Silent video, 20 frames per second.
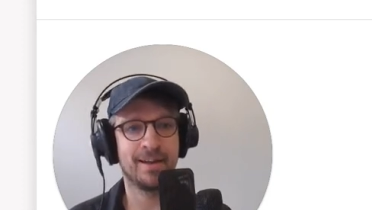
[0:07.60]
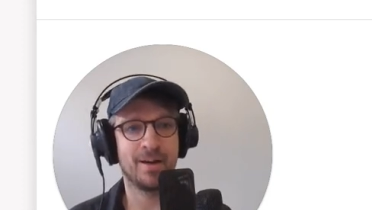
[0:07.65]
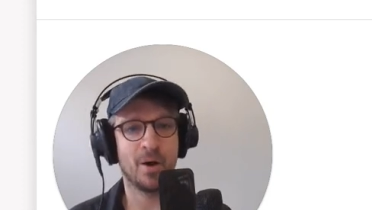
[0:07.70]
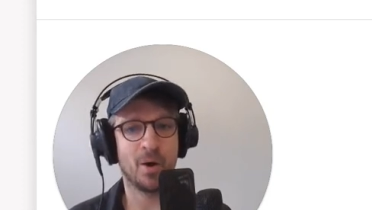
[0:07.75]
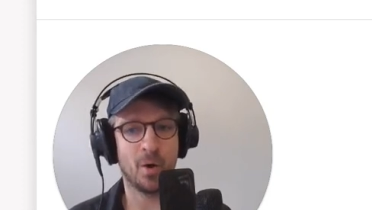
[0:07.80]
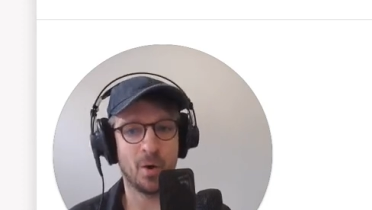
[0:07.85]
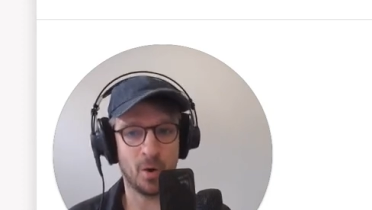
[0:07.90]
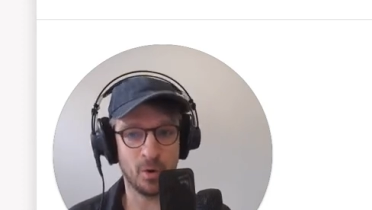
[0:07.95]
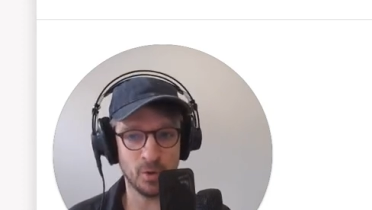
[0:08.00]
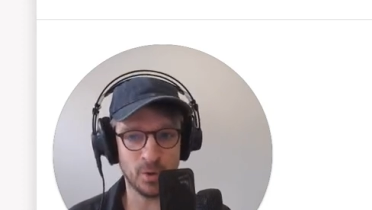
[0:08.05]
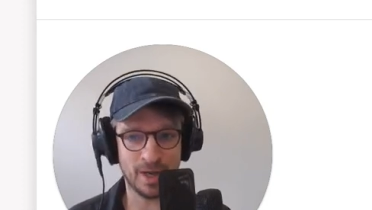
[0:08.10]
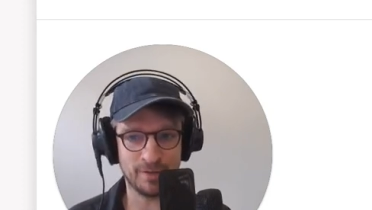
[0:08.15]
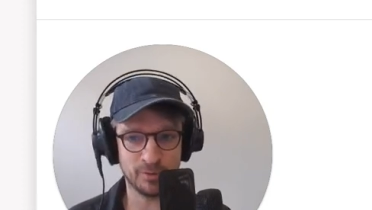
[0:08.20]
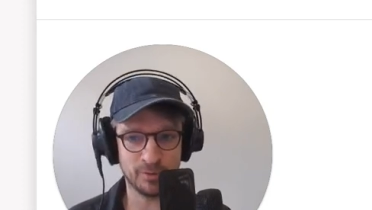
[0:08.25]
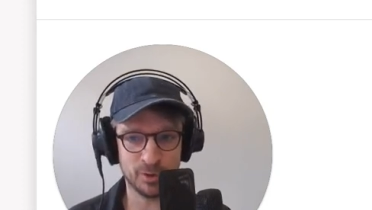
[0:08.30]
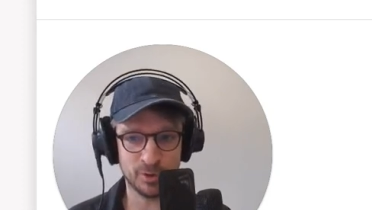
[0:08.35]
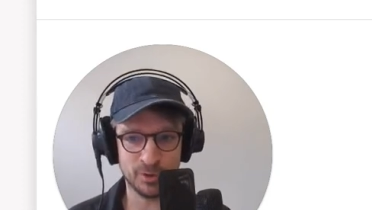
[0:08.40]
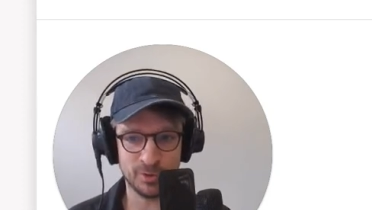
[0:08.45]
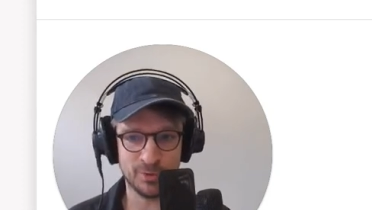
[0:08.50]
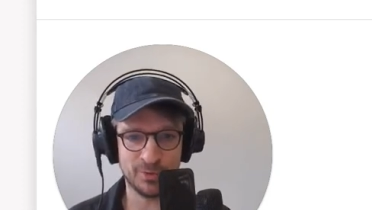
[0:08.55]
All you have to
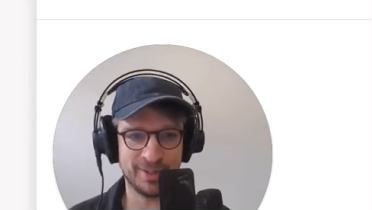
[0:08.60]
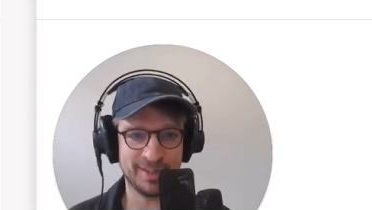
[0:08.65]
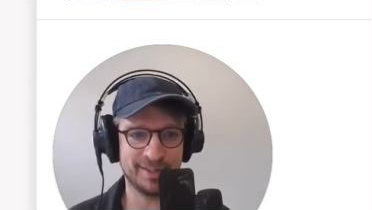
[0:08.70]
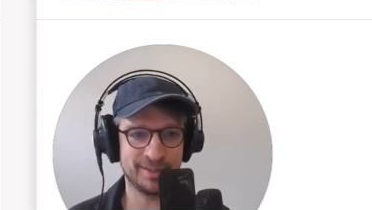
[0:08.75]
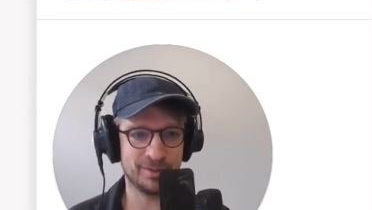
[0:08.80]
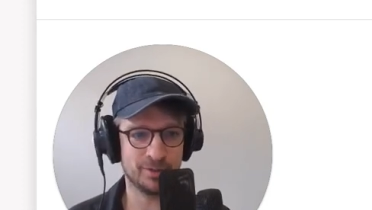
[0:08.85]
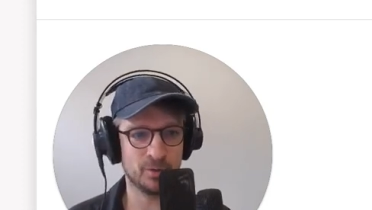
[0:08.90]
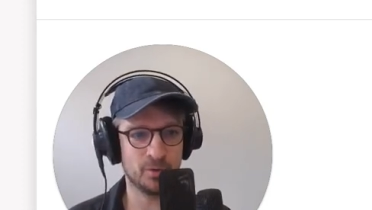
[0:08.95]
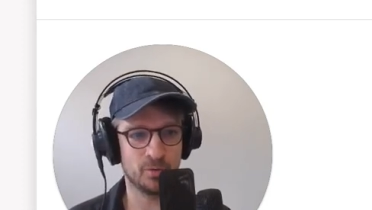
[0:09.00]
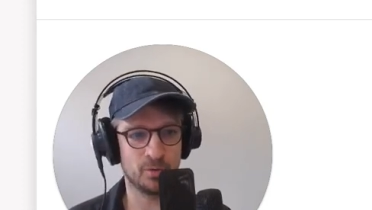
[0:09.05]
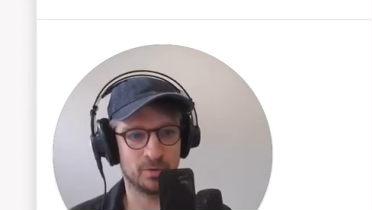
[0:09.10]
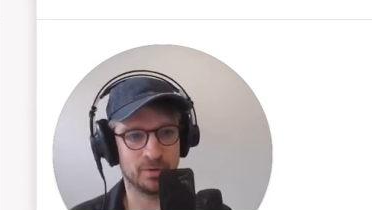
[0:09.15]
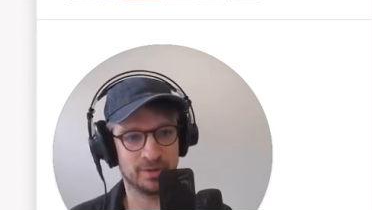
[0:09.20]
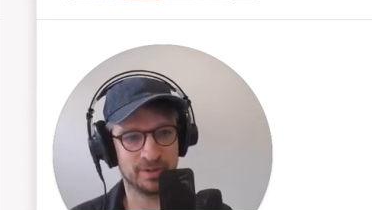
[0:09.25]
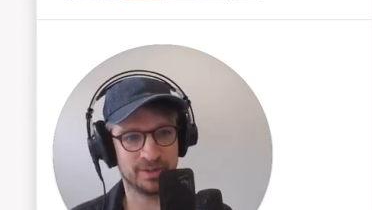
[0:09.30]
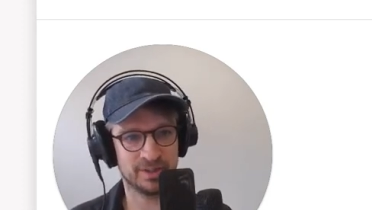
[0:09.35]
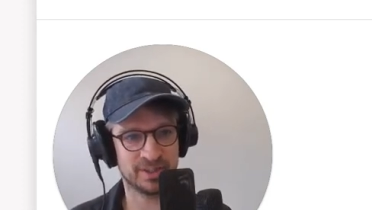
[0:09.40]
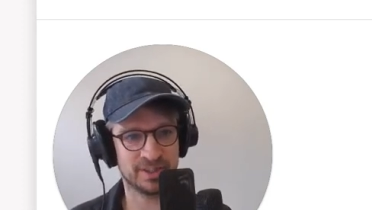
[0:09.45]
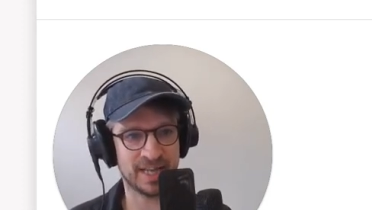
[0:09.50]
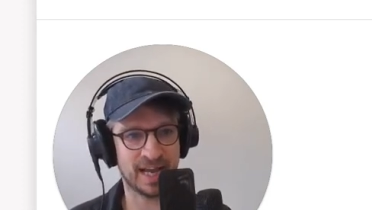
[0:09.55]
do is you
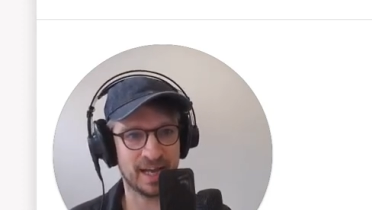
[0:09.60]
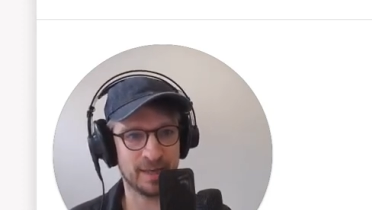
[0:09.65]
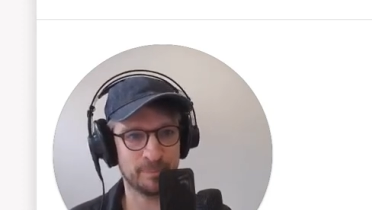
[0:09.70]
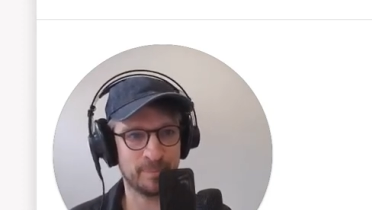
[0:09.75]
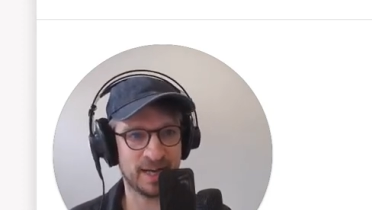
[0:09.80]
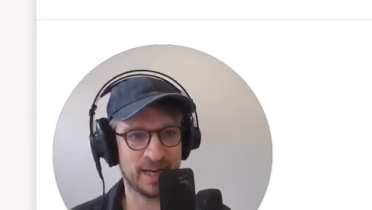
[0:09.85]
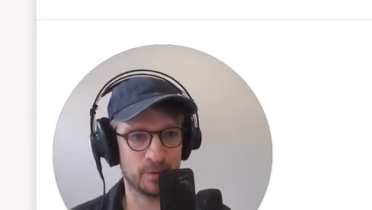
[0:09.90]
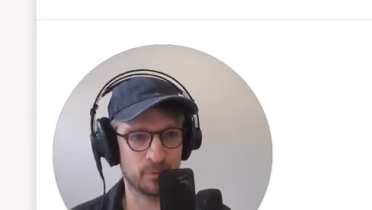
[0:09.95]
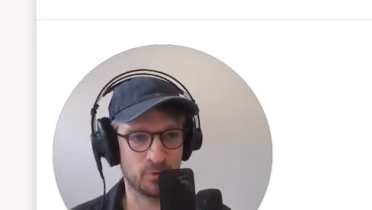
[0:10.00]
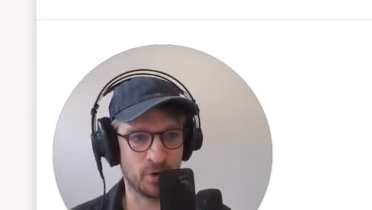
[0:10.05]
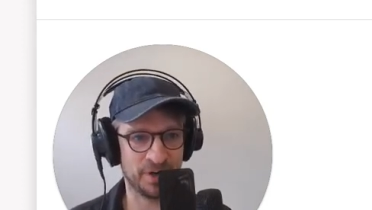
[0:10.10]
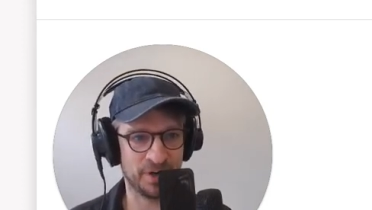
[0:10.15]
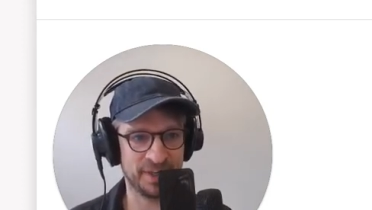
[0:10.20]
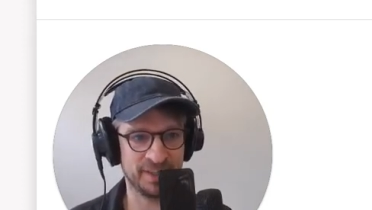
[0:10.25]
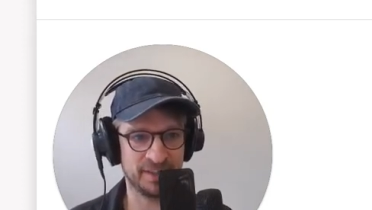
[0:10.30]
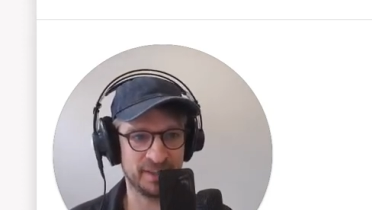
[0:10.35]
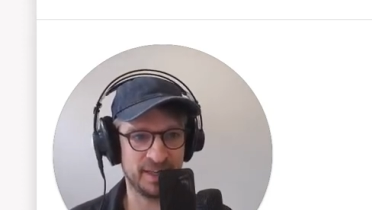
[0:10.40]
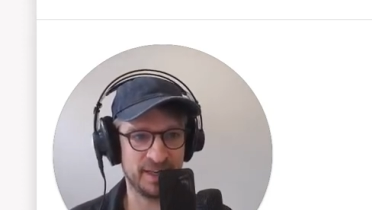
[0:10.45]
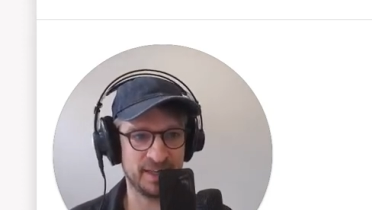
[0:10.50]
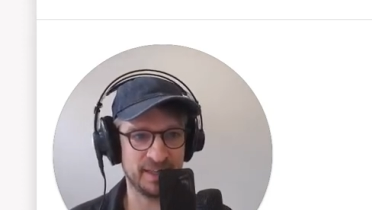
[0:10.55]
start by
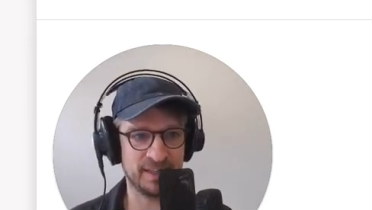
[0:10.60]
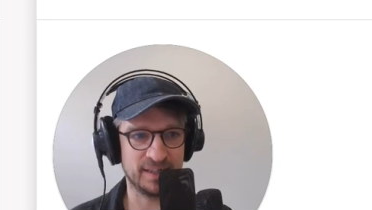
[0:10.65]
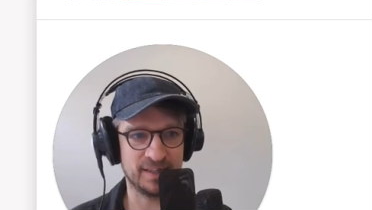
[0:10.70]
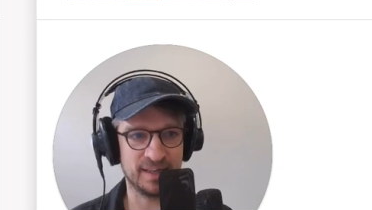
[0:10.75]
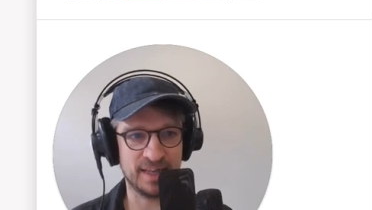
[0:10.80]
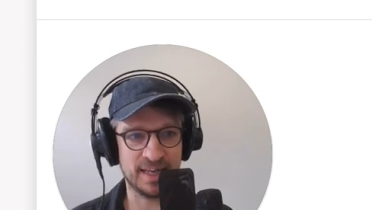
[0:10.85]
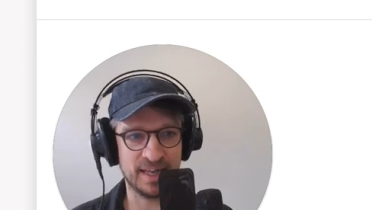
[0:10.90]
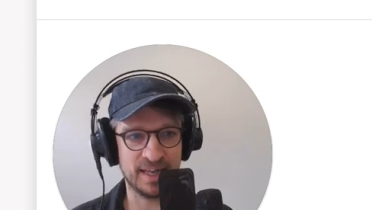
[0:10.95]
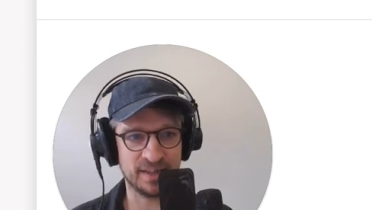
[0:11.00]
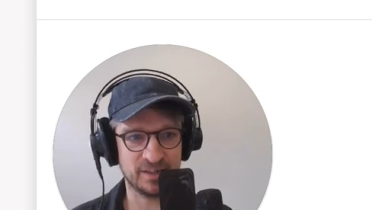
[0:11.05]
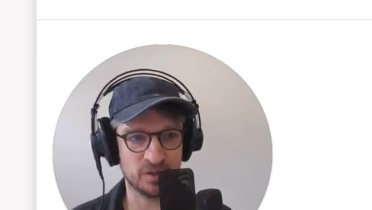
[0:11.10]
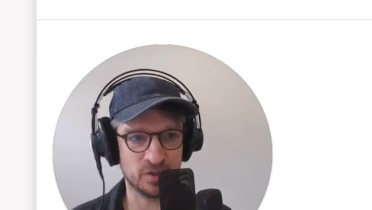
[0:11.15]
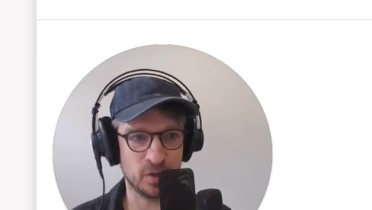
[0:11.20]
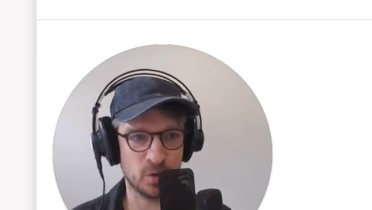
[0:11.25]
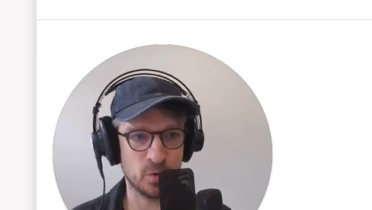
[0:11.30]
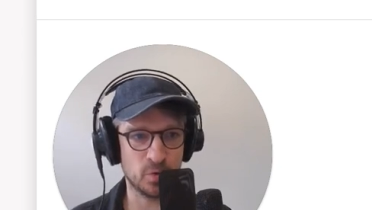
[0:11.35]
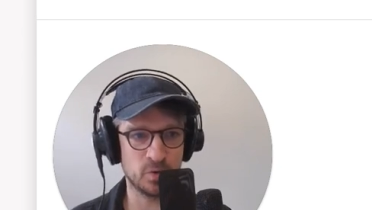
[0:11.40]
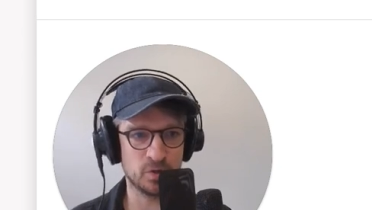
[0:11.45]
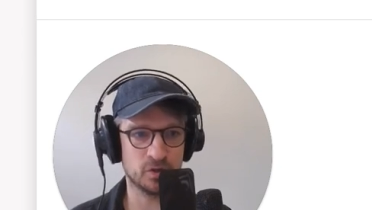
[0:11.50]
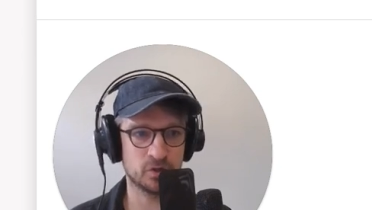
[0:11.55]
running a
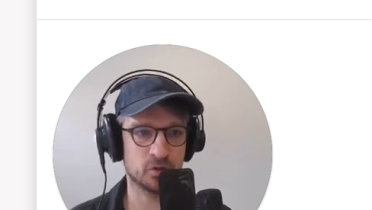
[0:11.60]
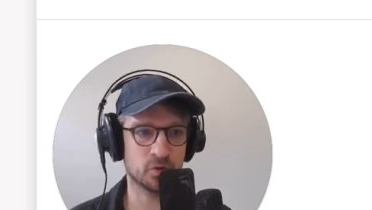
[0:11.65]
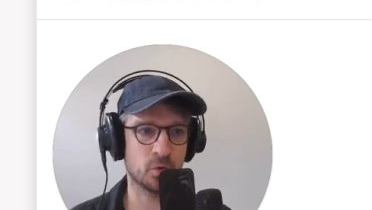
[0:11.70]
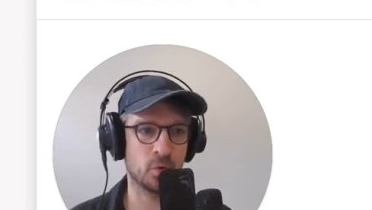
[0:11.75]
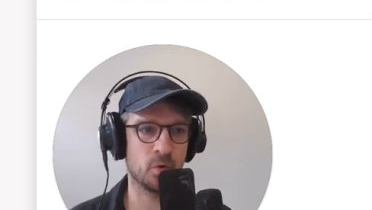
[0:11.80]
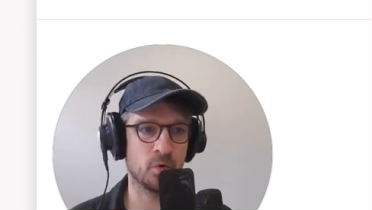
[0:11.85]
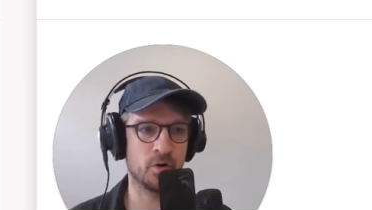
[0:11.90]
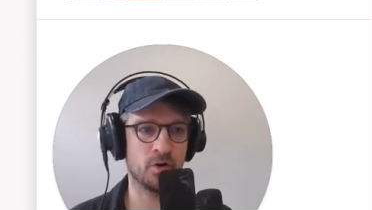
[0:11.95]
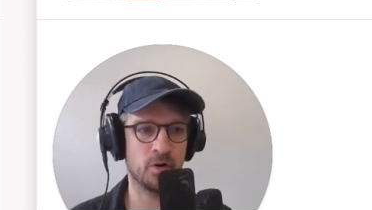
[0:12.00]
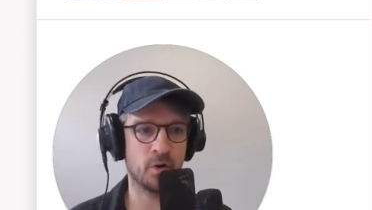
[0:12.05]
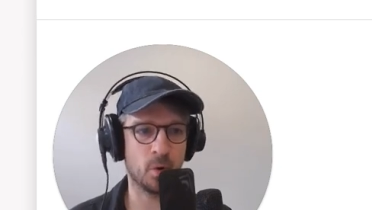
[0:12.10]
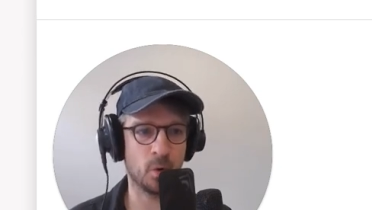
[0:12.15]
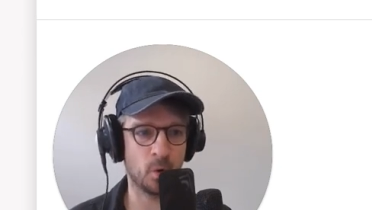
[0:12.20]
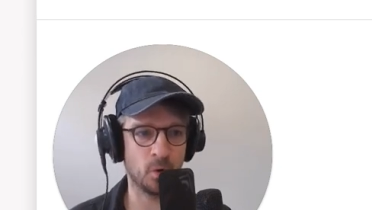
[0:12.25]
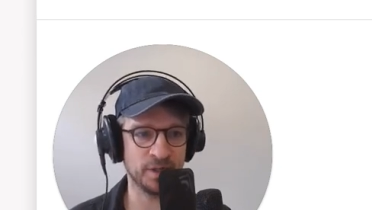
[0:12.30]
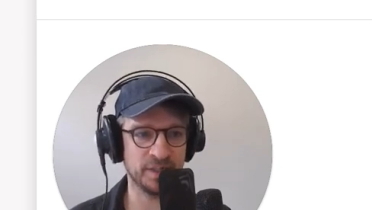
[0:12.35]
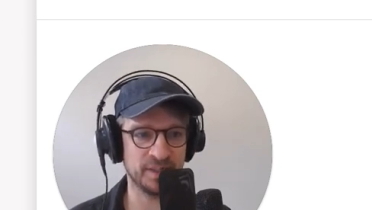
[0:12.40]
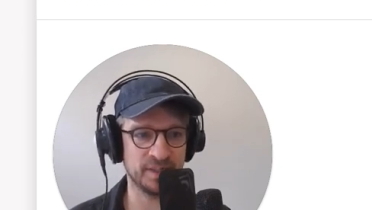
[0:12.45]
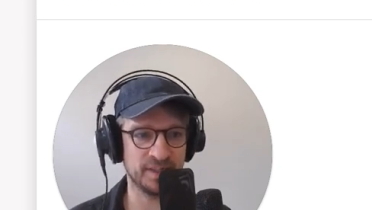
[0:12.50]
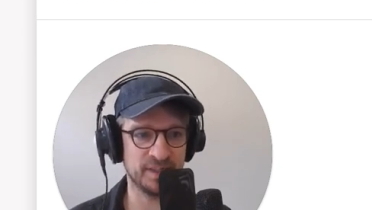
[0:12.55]
SEO score
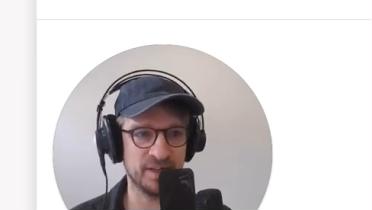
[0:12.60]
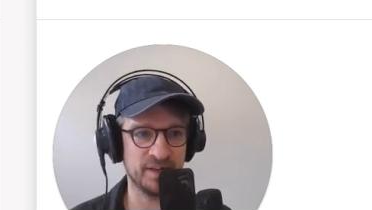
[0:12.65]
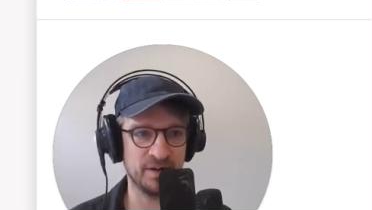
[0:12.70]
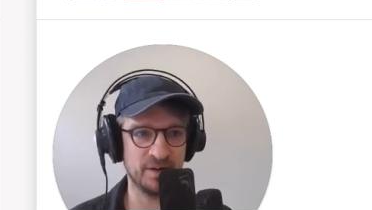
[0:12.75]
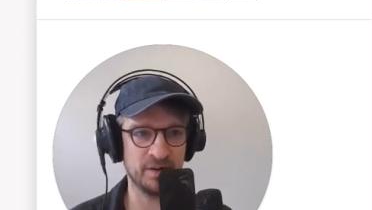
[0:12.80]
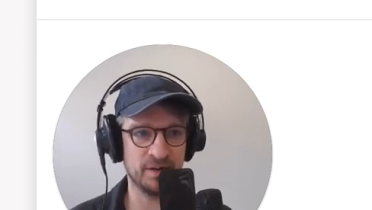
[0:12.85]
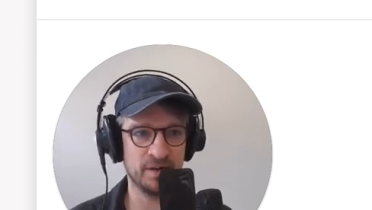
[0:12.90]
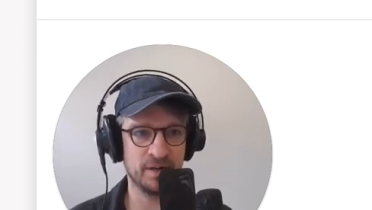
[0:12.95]
audit here